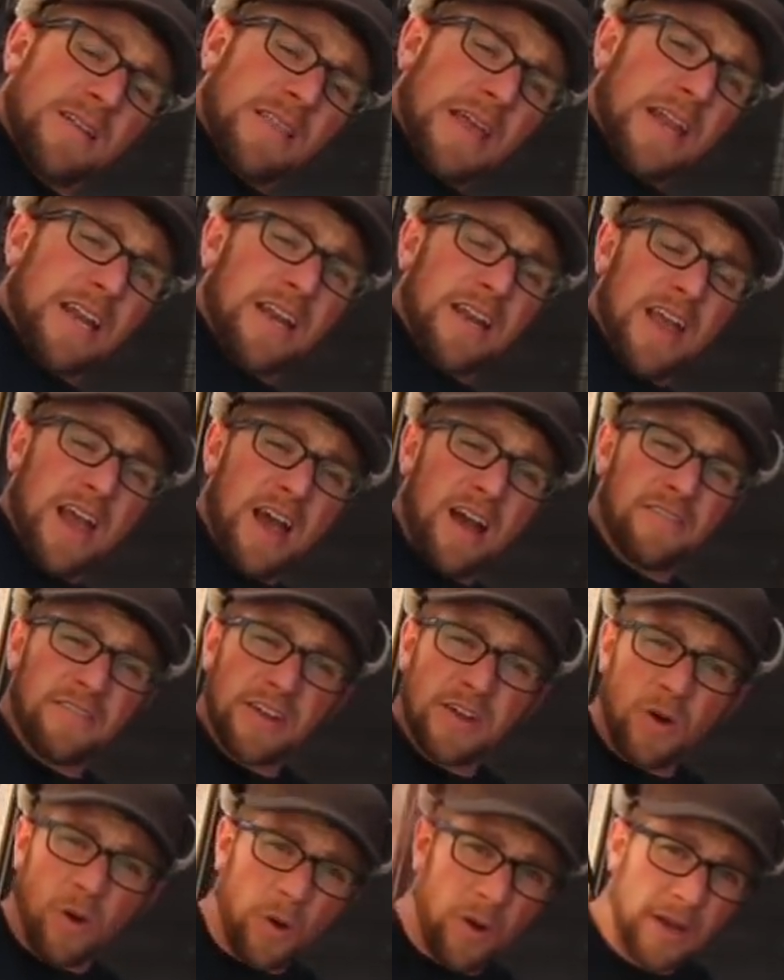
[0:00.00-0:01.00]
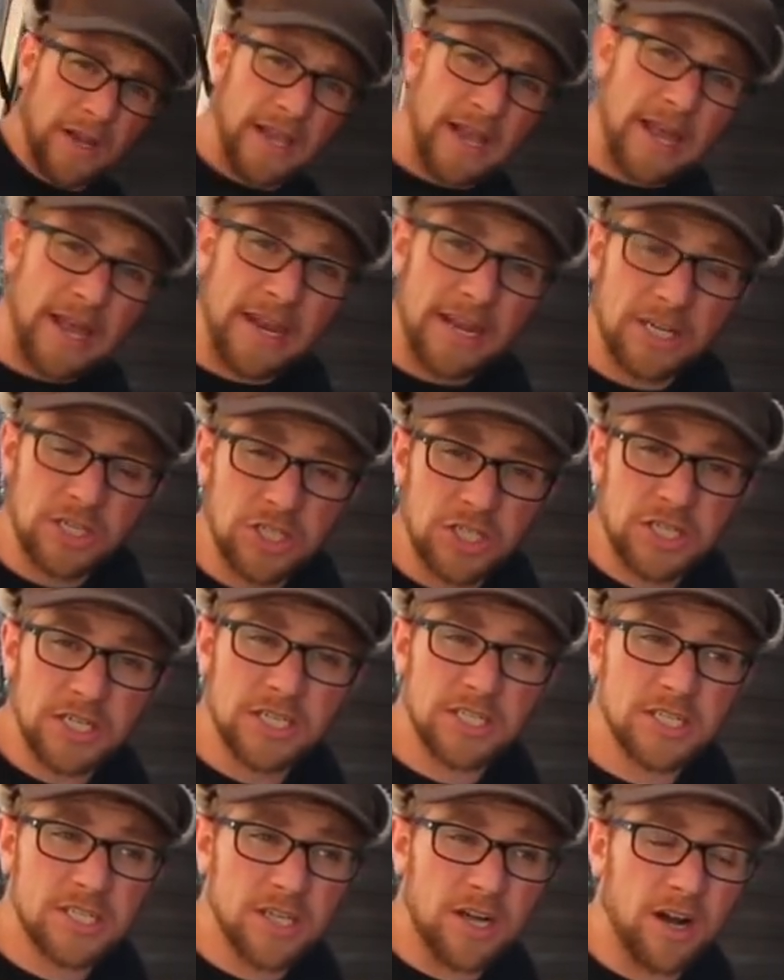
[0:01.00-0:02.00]
They didn't have any organic
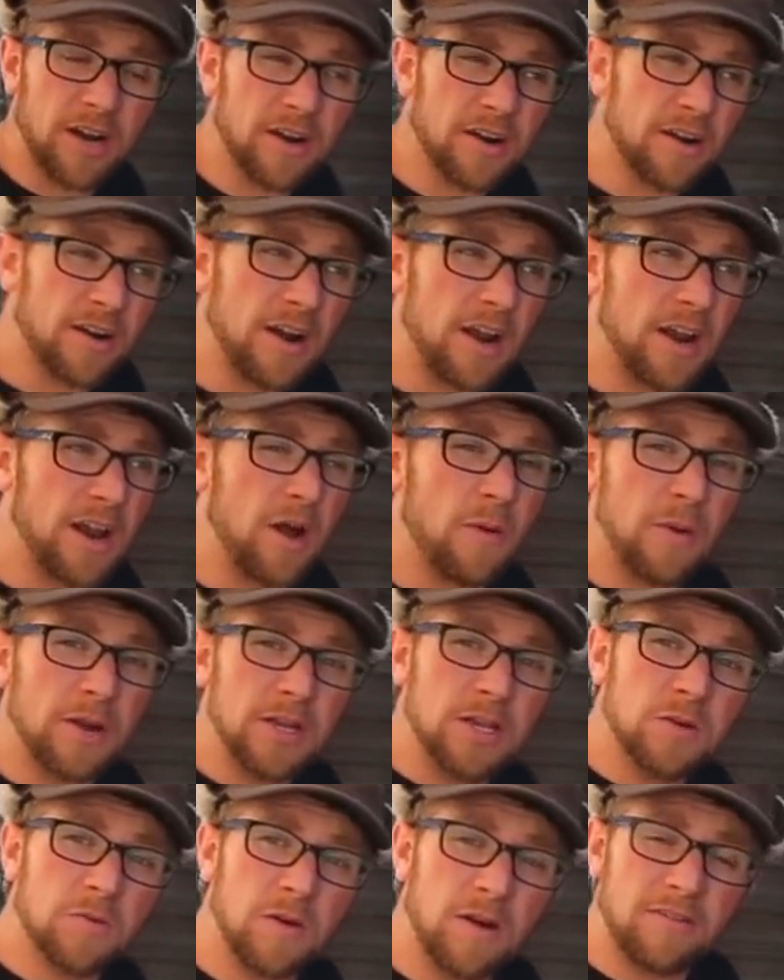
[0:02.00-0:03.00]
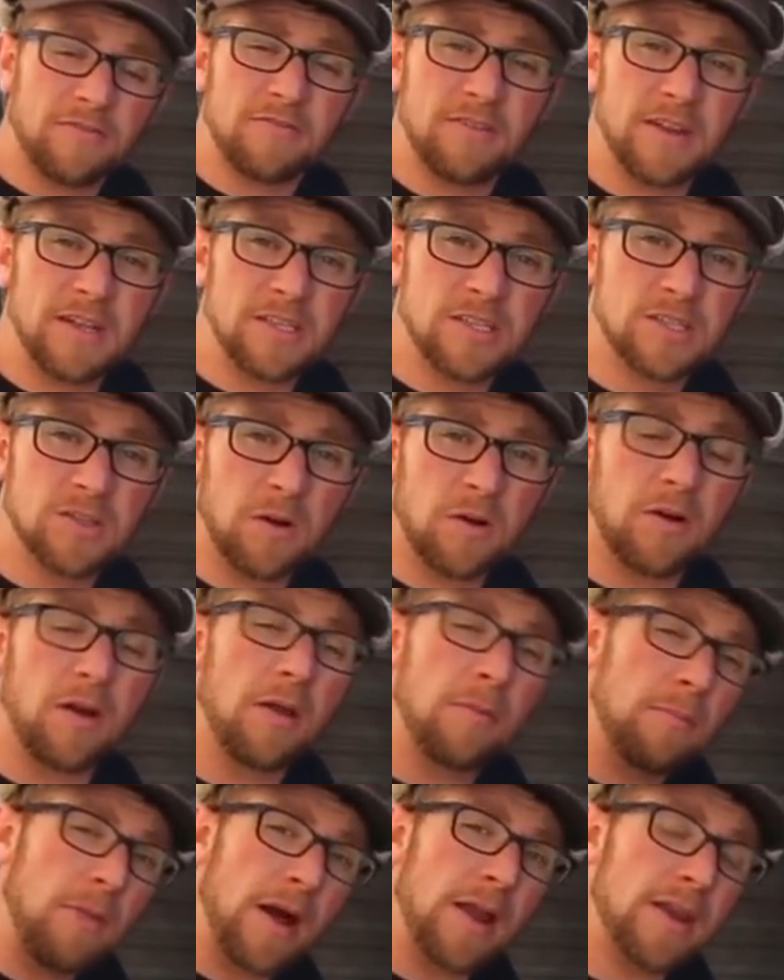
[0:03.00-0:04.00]
chick starter, and I went to our feed store
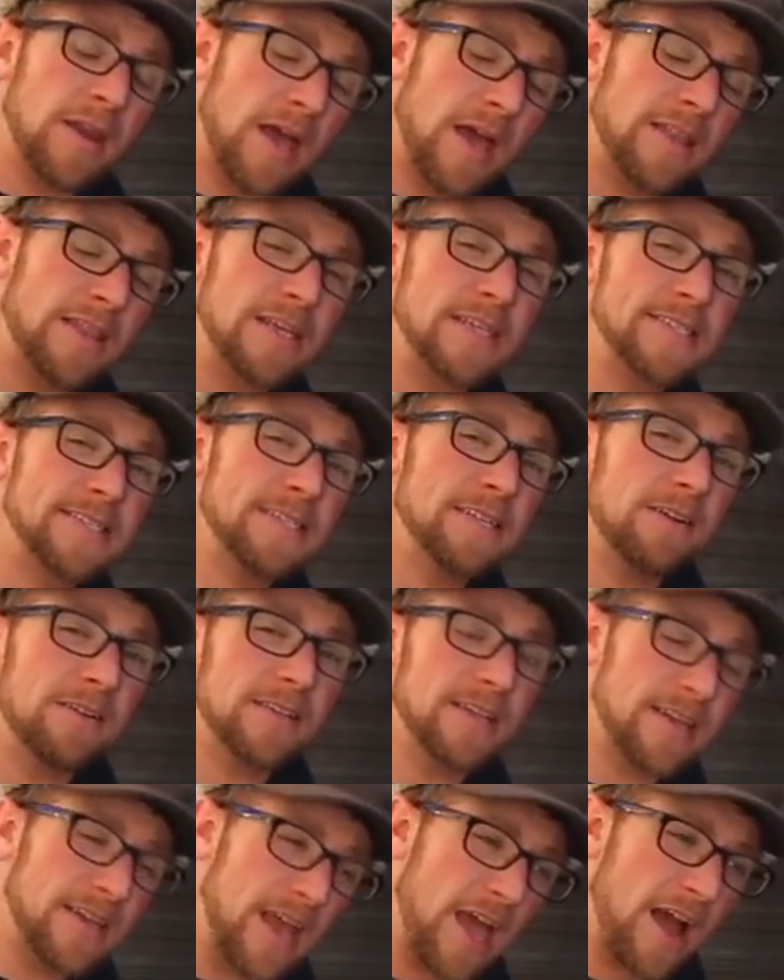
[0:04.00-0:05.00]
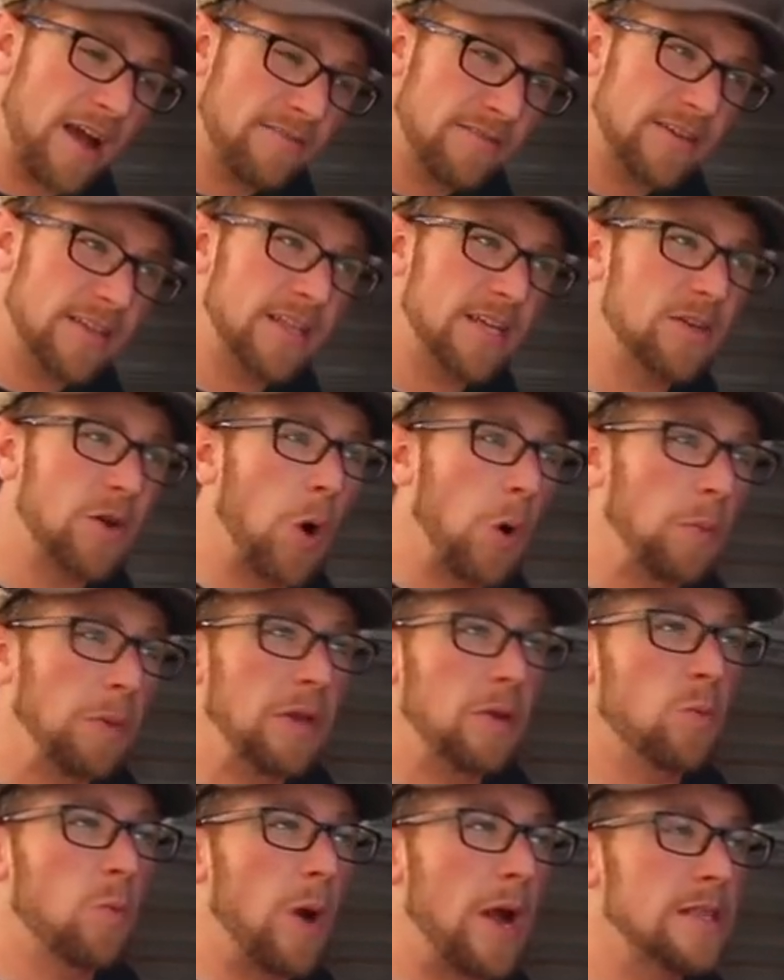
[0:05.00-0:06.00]
on Monday. They still didn't have any. They told
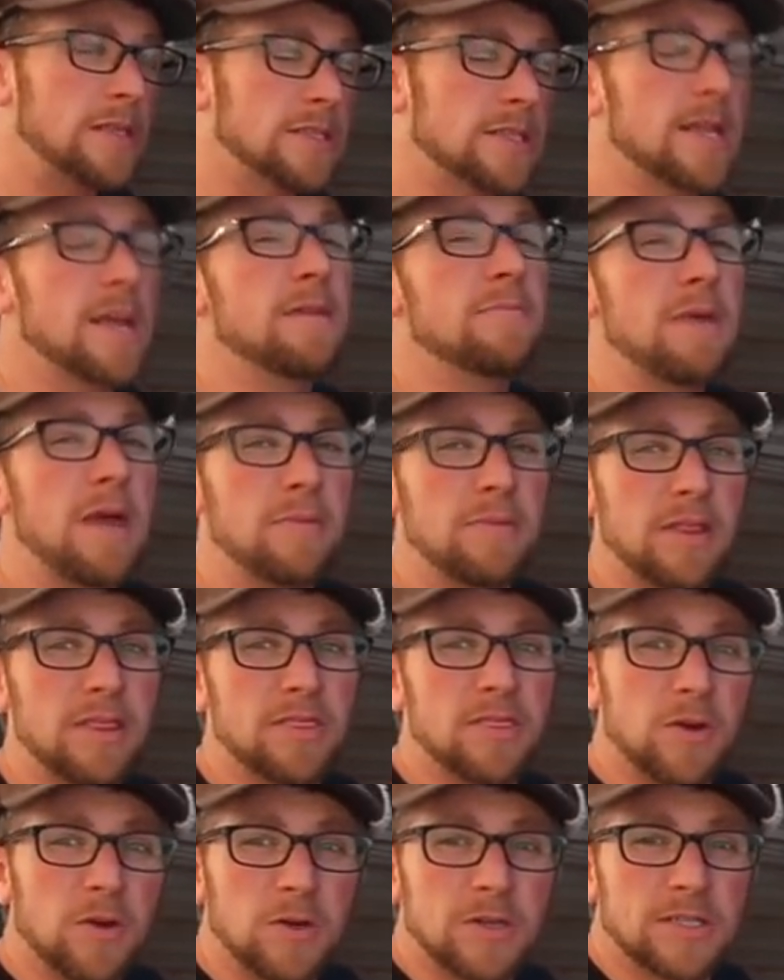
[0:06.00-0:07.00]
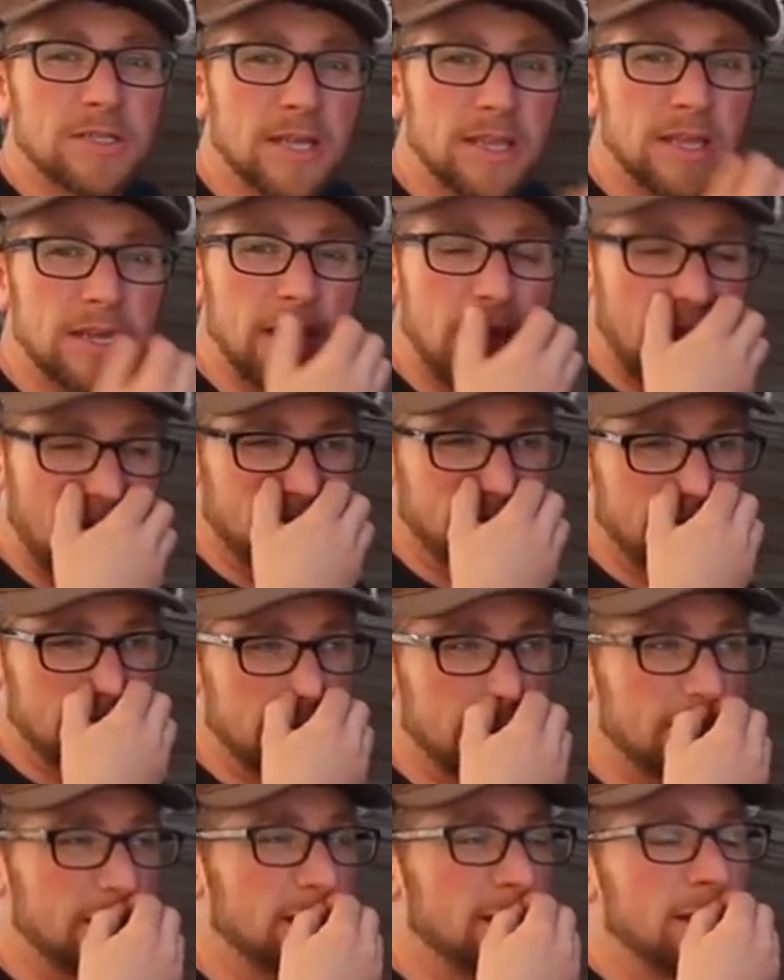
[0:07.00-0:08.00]
me Wednesday, maybe Thursday they'd have it
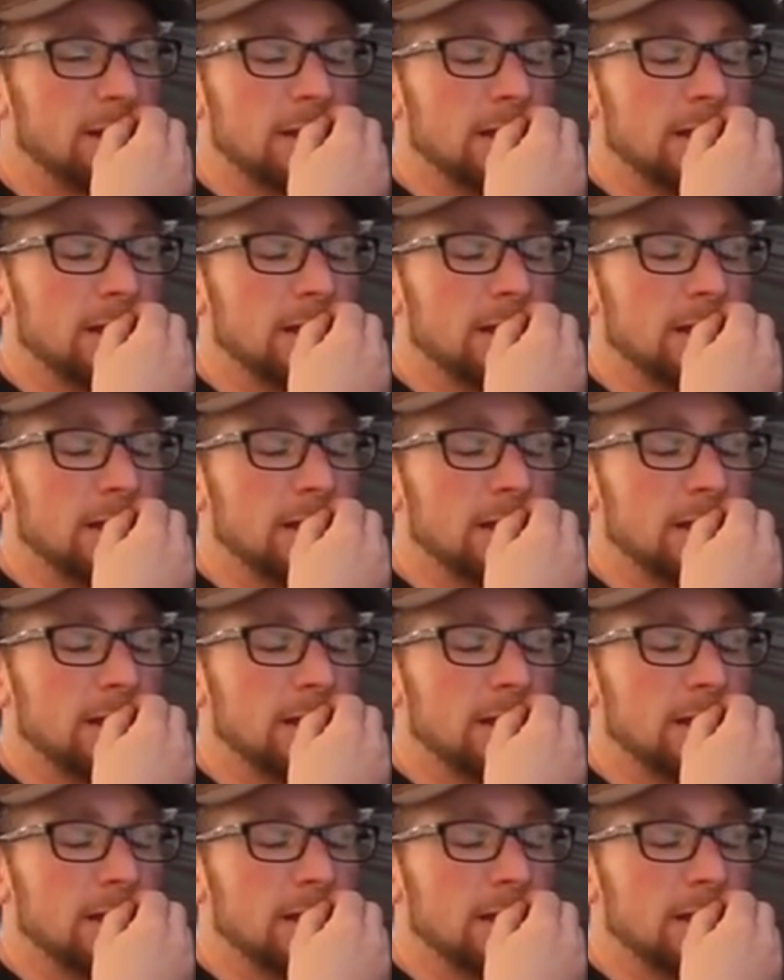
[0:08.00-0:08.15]
in.